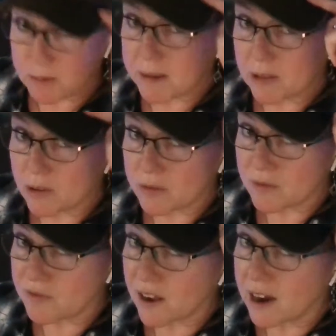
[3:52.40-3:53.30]
with my little
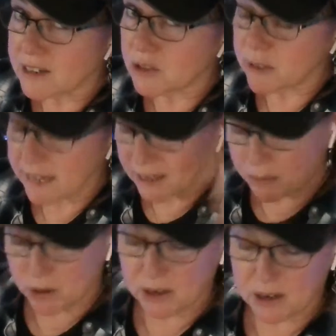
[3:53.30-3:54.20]
fox reading a
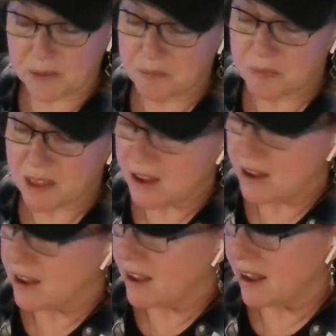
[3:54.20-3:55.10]
book.
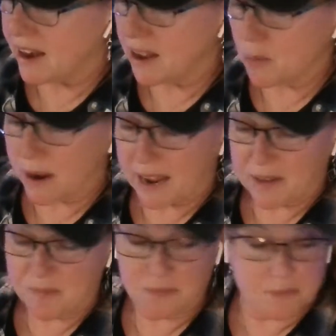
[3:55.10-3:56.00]

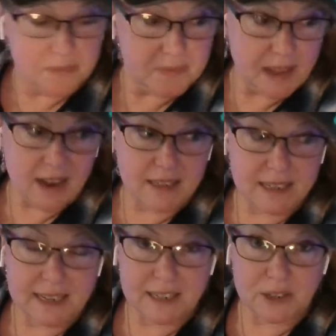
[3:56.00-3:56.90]
Anyway, not to
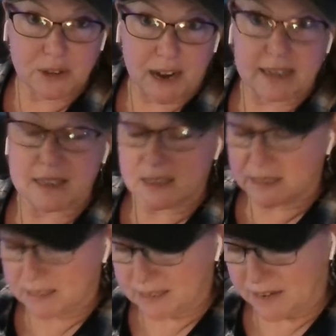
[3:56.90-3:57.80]
get distracted,
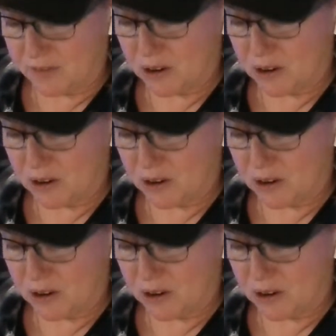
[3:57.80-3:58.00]
let's stay